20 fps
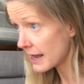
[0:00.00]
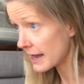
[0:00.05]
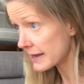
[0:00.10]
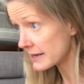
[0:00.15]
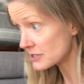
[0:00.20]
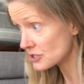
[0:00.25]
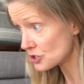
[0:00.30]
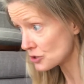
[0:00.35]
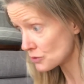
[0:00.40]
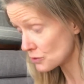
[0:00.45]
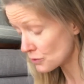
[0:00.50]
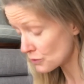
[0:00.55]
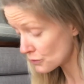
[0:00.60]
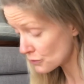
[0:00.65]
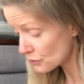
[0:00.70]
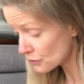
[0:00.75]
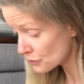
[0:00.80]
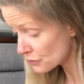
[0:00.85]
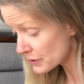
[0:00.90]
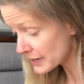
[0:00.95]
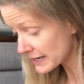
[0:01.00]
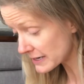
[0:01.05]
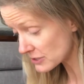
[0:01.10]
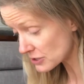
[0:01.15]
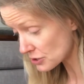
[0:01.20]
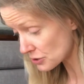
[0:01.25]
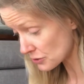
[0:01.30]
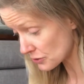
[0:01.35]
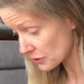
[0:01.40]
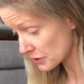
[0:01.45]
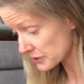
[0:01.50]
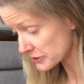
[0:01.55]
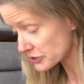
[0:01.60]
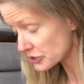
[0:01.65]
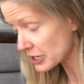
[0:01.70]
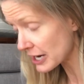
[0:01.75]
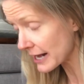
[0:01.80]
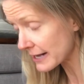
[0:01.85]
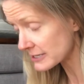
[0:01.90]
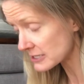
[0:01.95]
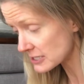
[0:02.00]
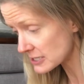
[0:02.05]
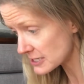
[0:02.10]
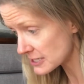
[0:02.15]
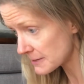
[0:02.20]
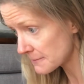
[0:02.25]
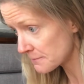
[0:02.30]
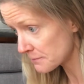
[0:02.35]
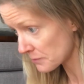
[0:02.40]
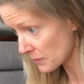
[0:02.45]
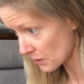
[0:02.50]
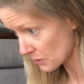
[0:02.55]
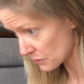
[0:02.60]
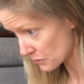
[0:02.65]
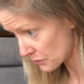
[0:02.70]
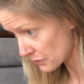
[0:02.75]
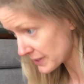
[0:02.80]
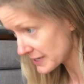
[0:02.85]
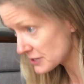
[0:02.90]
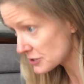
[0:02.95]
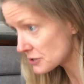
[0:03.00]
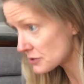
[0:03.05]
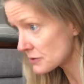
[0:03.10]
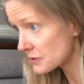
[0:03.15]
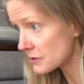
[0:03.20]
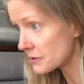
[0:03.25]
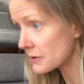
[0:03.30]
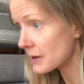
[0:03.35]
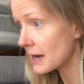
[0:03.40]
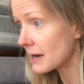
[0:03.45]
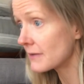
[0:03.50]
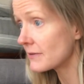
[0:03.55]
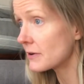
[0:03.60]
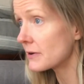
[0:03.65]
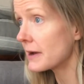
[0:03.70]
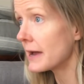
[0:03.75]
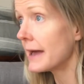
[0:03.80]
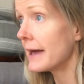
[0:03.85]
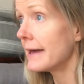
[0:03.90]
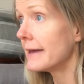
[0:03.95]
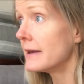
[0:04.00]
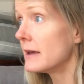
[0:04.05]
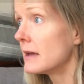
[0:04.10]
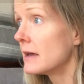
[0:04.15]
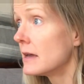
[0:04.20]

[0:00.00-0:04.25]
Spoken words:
as you reach through your chest, reach through the crown of your head,